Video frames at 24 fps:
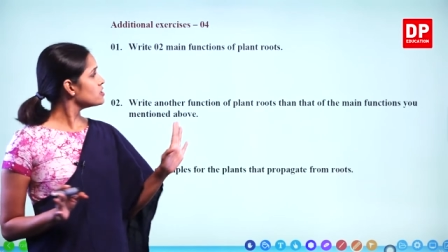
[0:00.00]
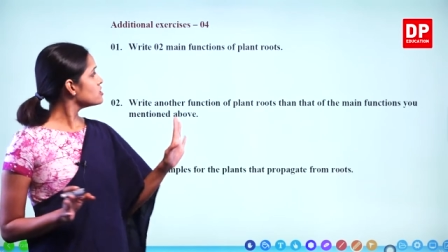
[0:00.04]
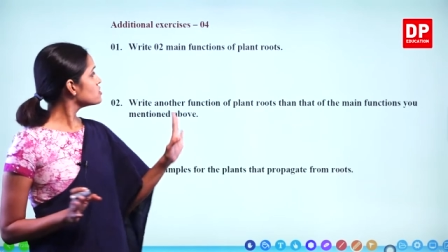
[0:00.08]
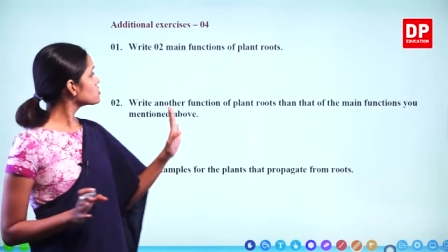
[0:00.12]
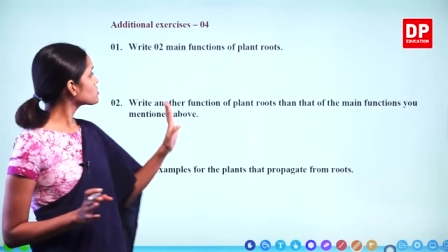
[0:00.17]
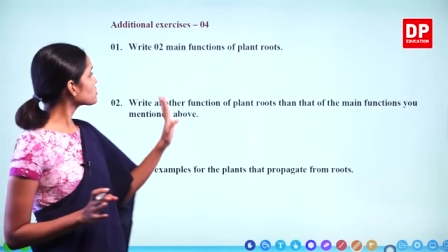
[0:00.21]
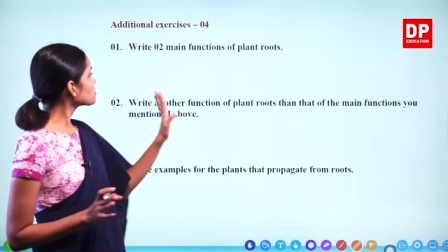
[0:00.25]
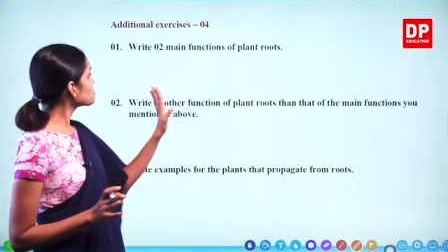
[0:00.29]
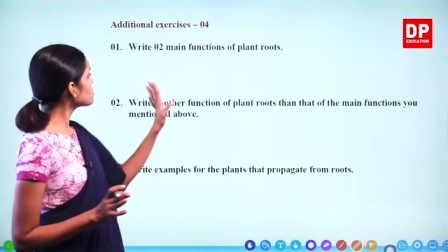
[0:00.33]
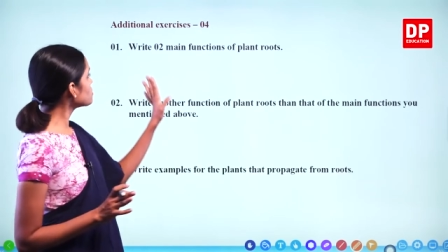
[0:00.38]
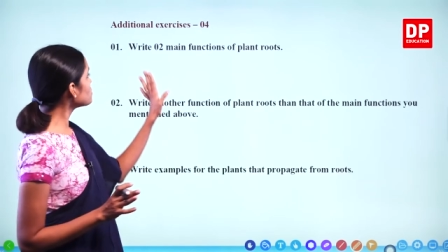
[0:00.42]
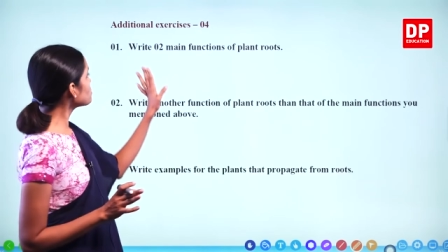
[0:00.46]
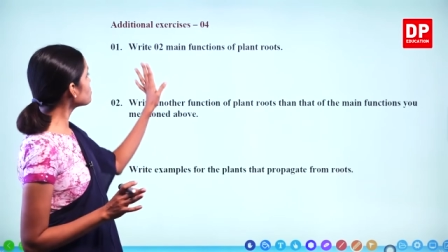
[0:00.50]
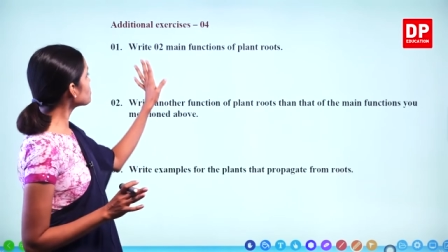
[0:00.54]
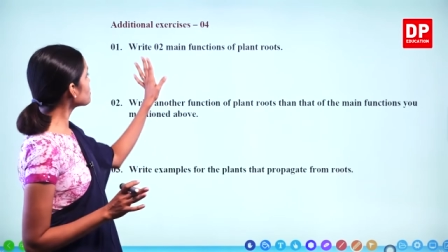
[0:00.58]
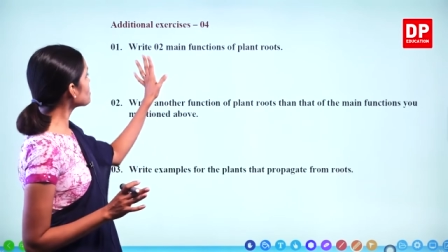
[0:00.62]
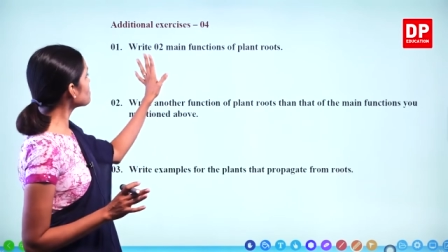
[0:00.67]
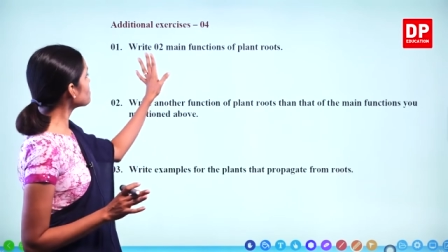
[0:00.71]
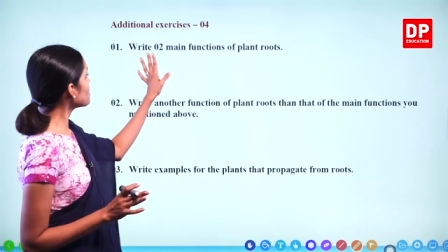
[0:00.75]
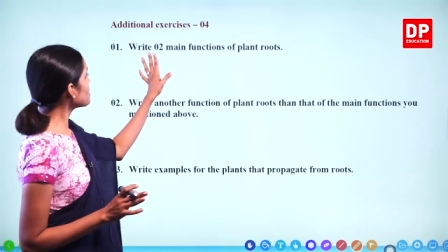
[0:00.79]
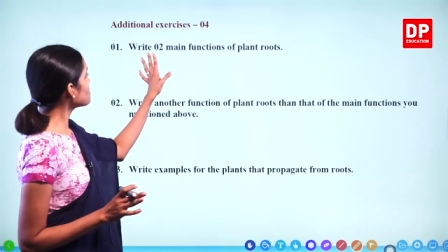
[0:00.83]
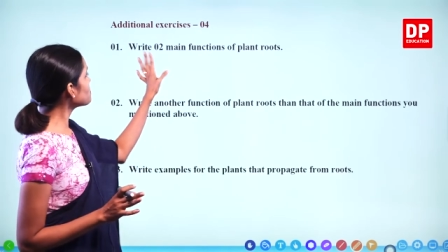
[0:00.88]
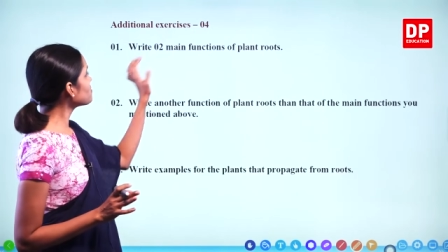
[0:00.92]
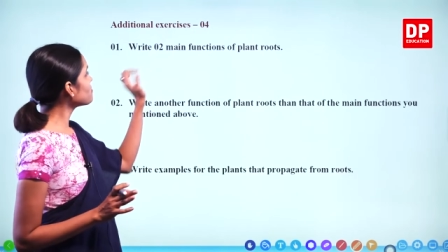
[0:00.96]
So do you
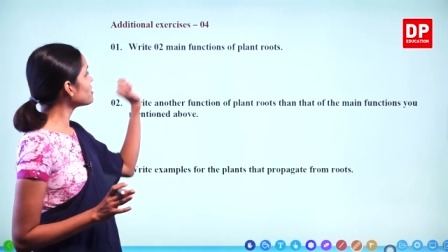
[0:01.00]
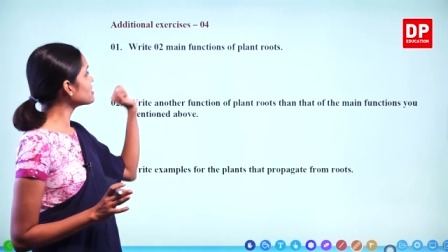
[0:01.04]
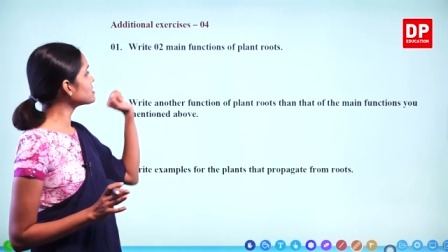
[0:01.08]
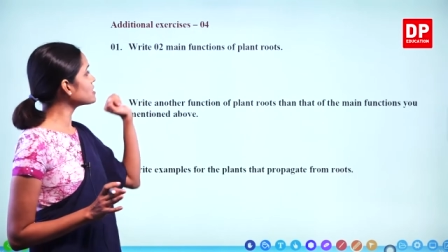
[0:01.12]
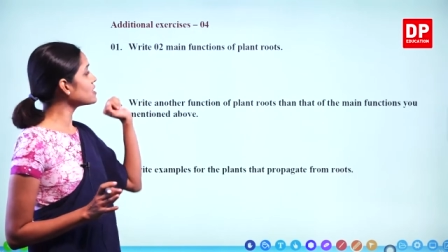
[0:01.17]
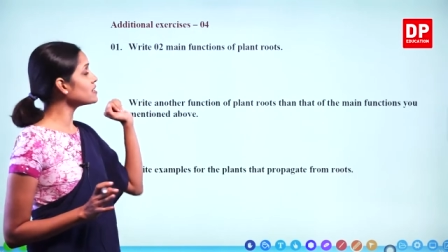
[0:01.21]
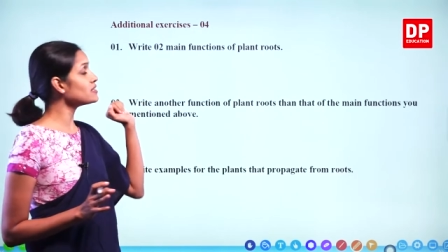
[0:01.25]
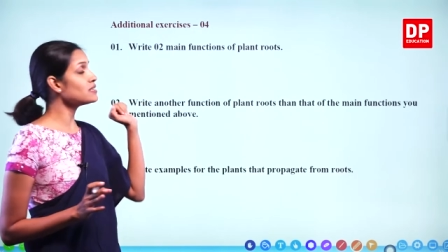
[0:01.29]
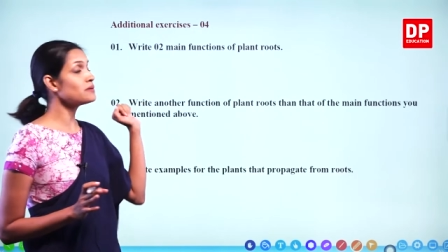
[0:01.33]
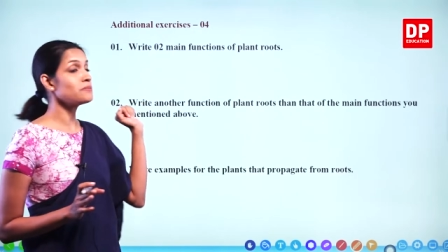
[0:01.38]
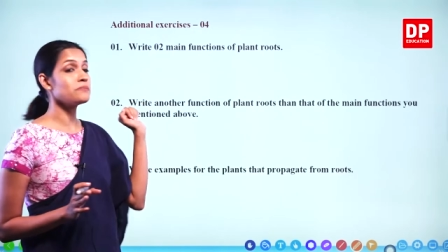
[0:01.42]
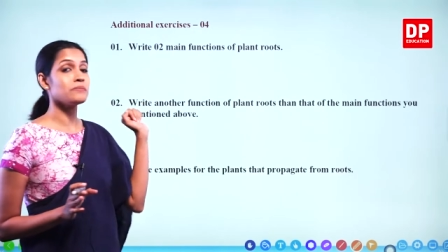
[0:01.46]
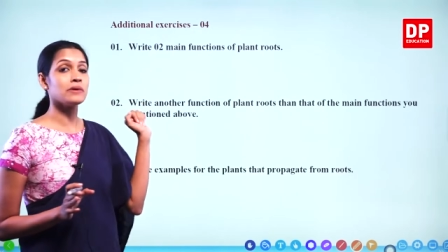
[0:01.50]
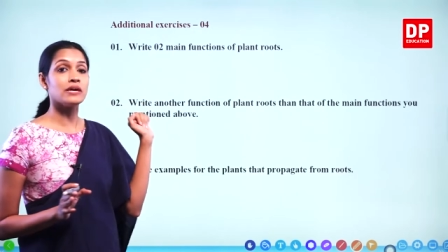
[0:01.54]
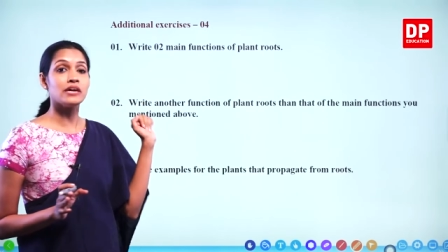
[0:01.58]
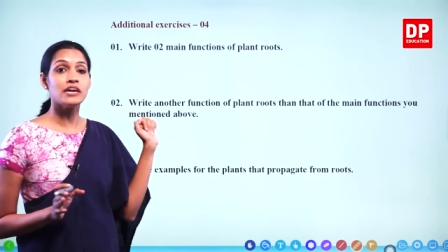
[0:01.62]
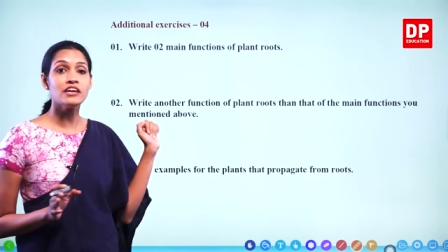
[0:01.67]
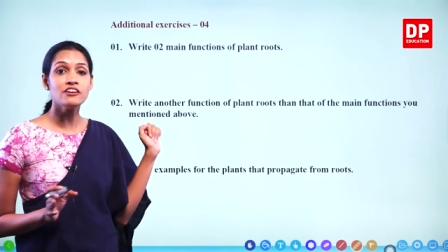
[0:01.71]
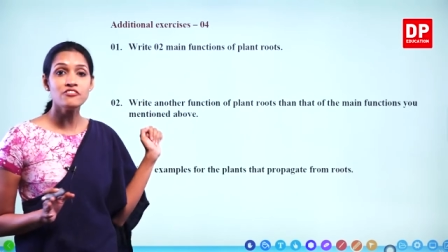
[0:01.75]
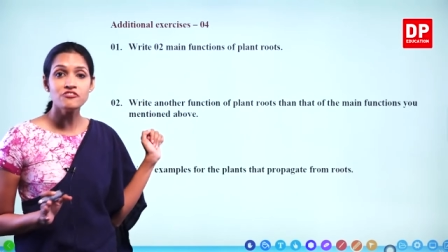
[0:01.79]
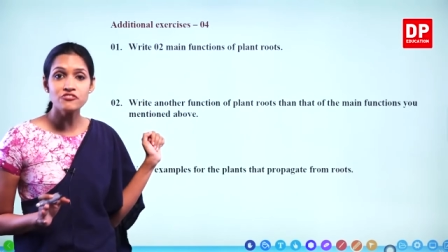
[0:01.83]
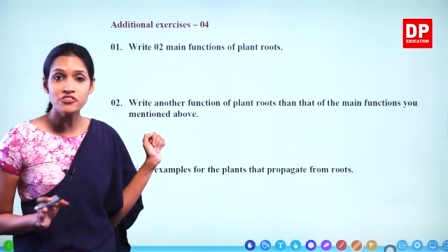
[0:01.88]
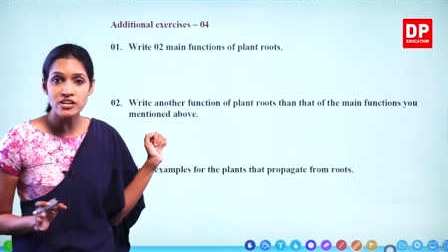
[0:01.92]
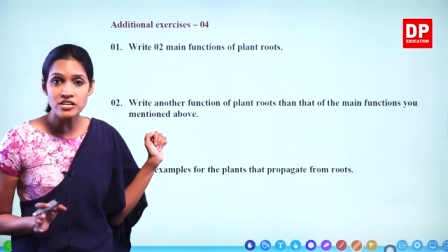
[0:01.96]
remember what are the
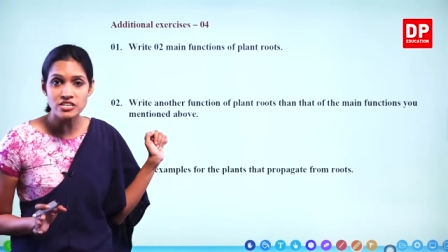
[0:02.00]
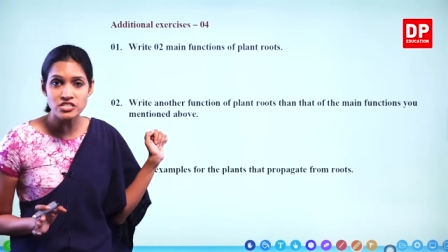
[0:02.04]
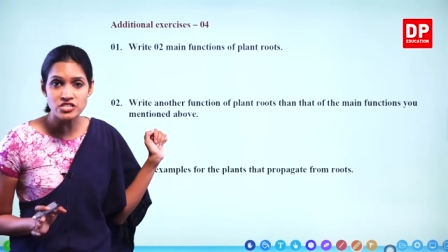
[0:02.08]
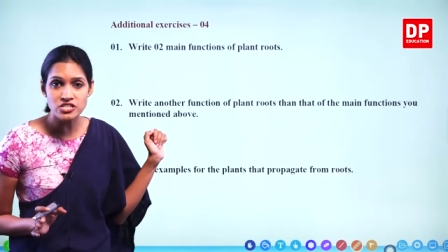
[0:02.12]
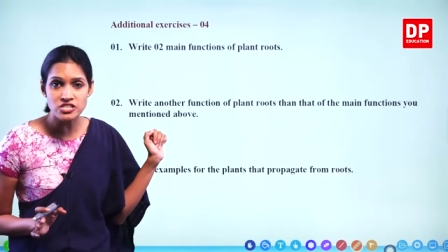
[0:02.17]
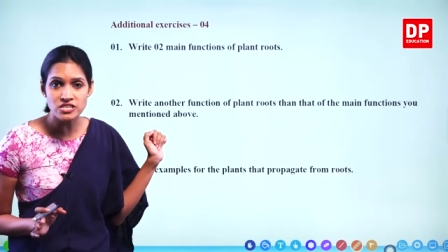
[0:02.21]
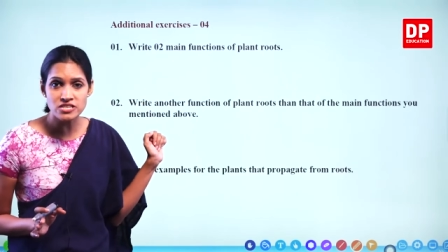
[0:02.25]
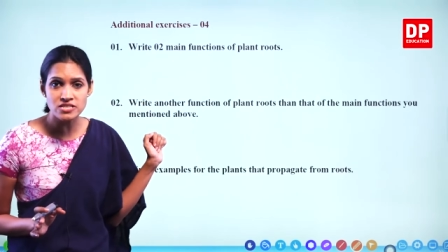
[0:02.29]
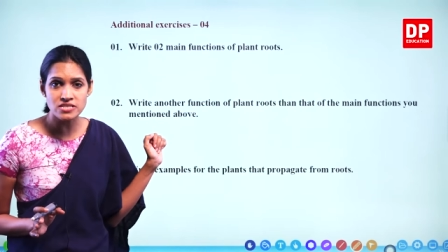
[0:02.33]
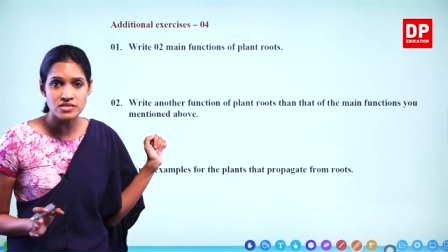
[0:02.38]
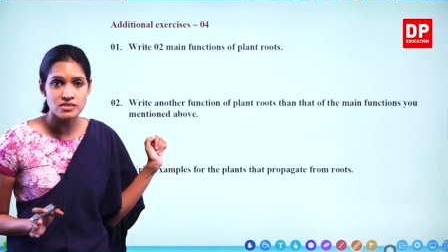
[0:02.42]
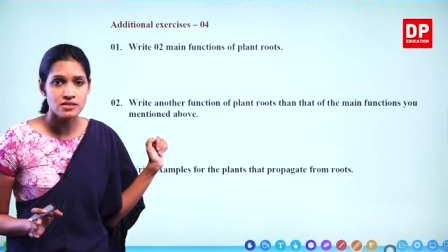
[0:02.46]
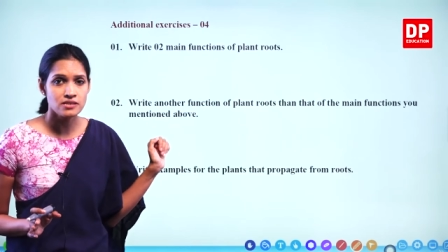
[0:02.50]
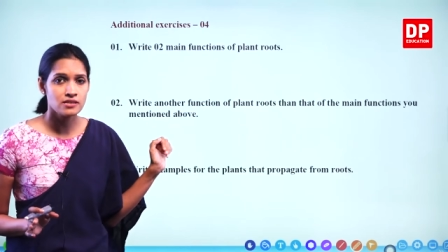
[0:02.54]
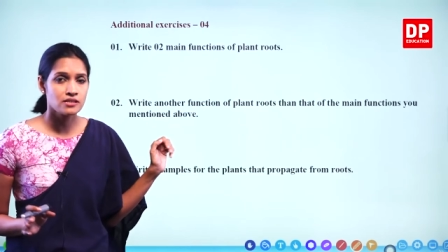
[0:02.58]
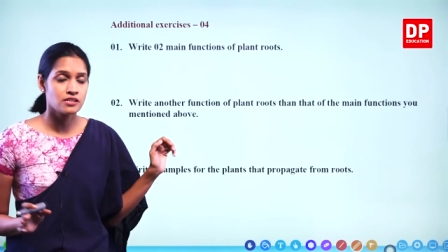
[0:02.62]
main functions?